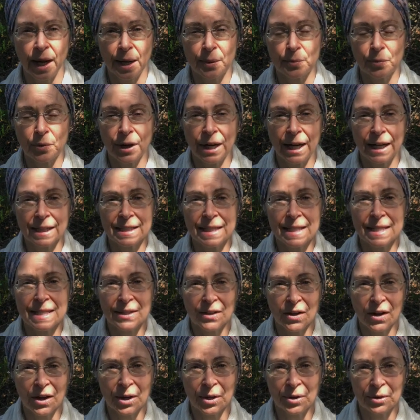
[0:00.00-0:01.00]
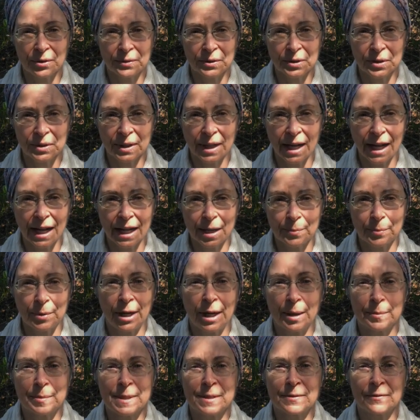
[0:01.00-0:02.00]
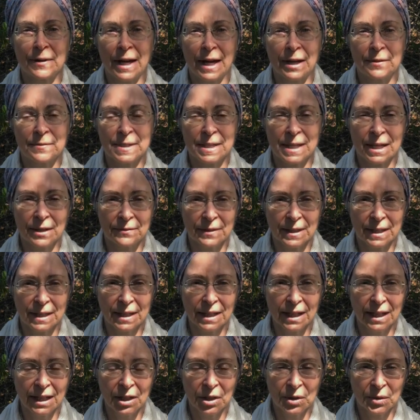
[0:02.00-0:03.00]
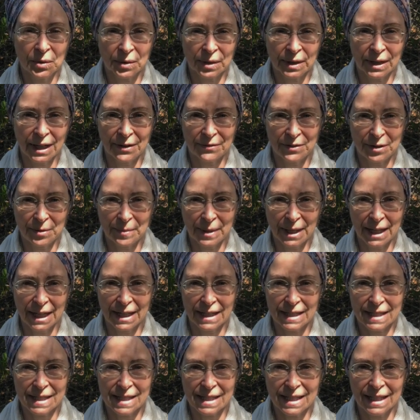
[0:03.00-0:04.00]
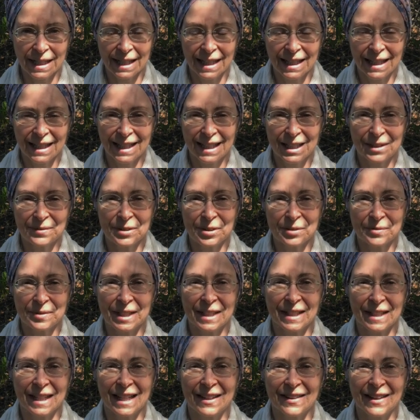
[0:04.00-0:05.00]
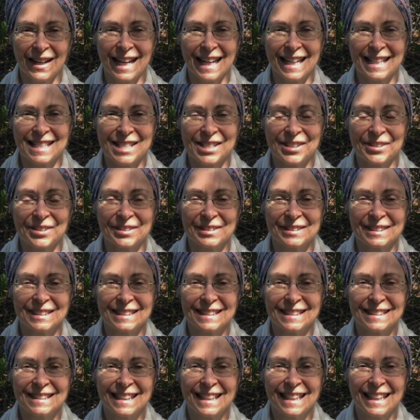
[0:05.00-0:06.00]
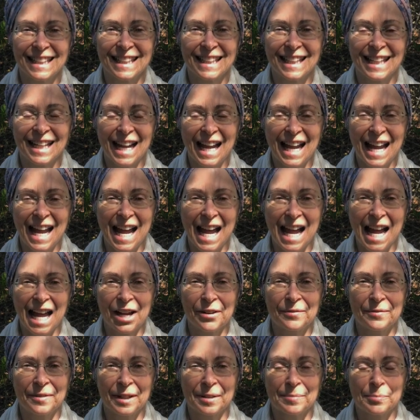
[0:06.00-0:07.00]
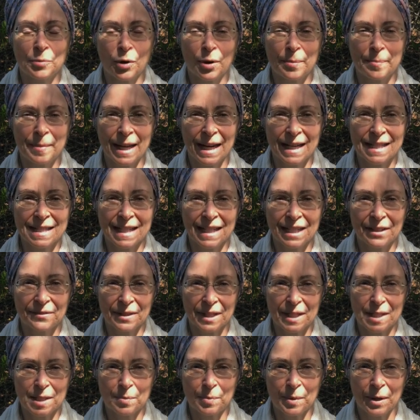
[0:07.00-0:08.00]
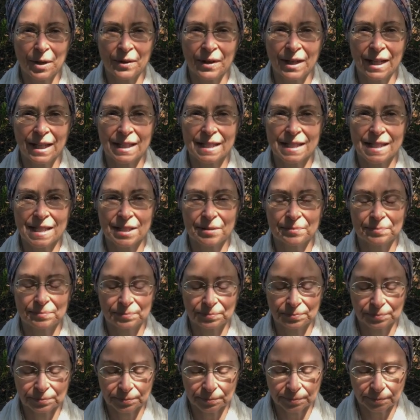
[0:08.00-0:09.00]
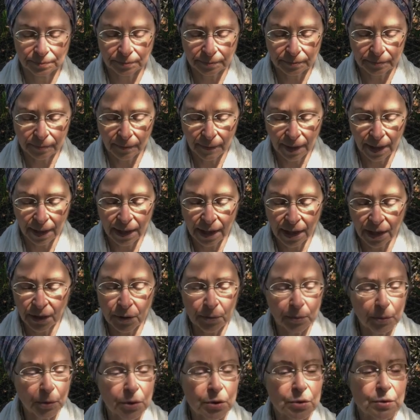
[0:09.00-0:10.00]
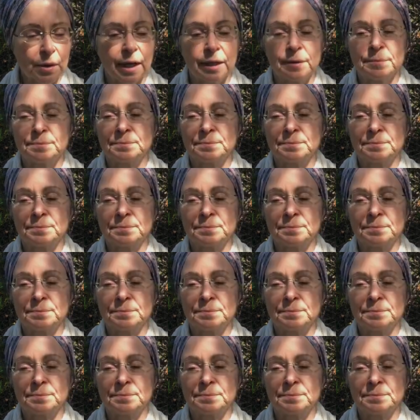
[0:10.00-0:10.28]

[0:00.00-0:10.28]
and practice longer if you like, perhaps 5, 7, or 11 minutes, if you really like to have a more meditative experience. Now the mudra.